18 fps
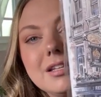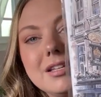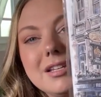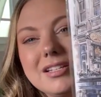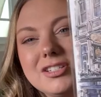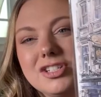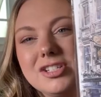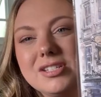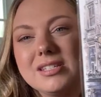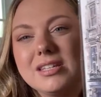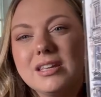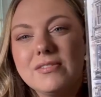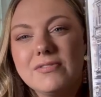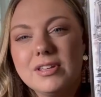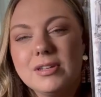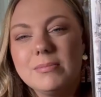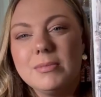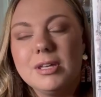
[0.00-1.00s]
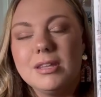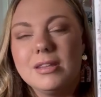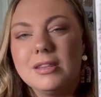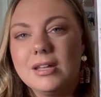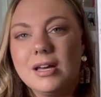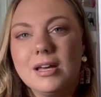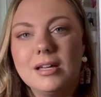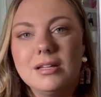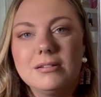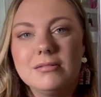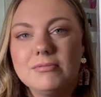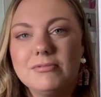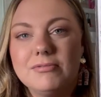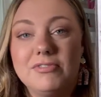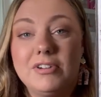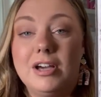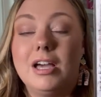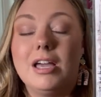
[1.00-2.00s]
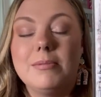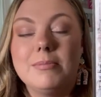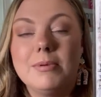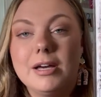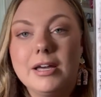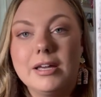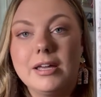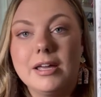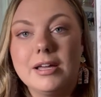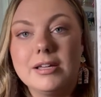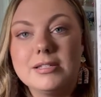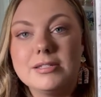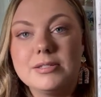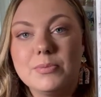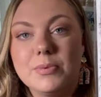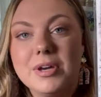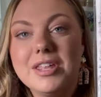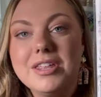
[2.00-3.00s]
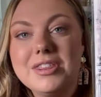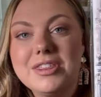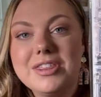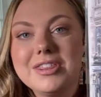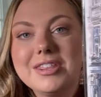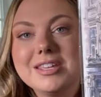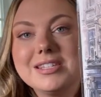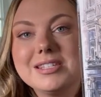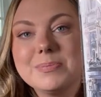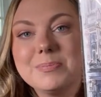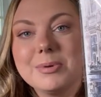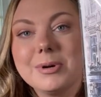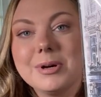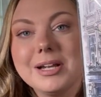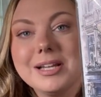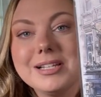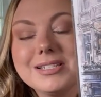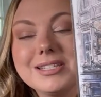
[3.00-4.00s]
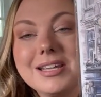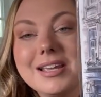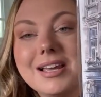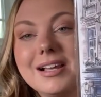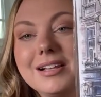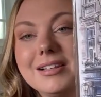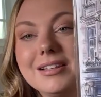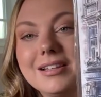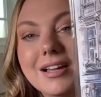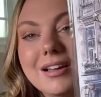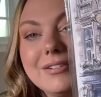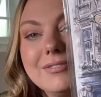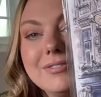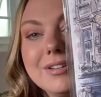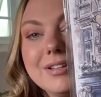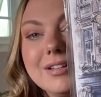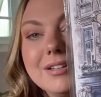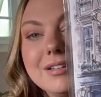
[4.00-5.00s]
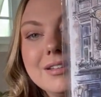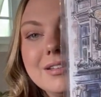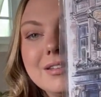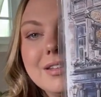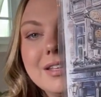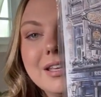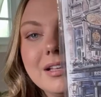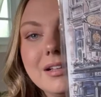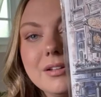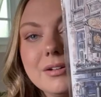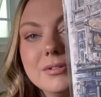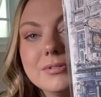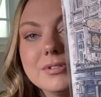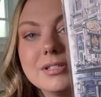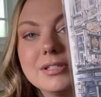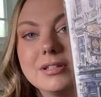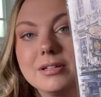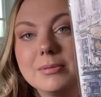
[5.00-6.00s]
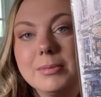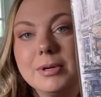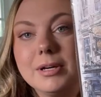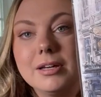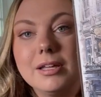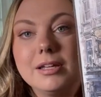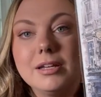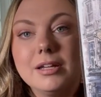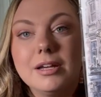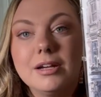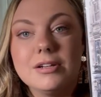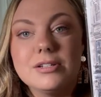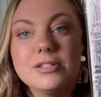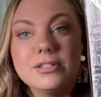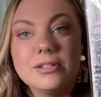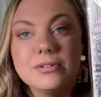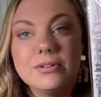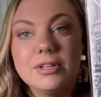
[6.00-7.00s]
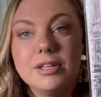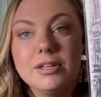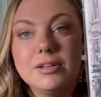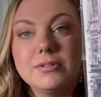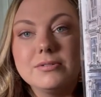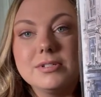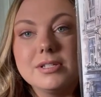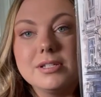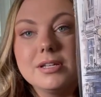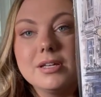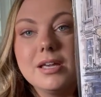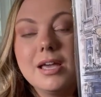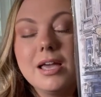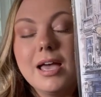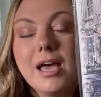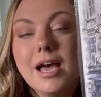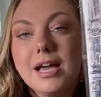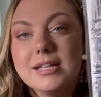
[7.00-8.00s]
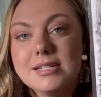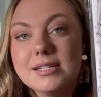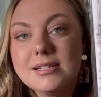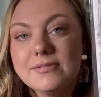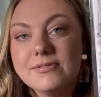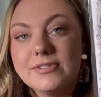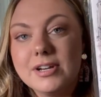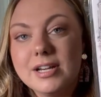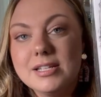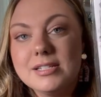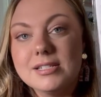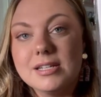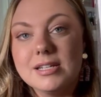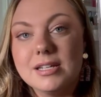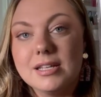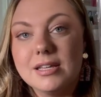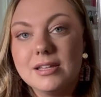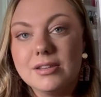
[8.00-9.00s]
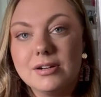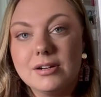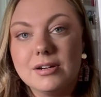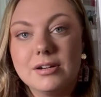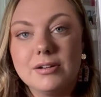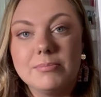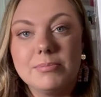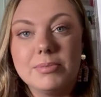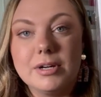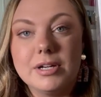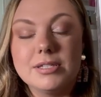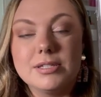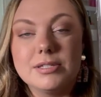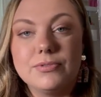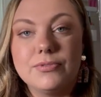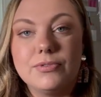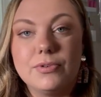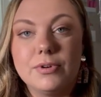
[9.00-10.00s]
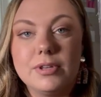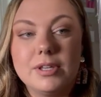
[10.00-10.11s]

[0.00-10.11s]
it's just giving me that vibe, I guess, with this print. Love the yellow slug bug in here, so cute. I didn't find any other prints for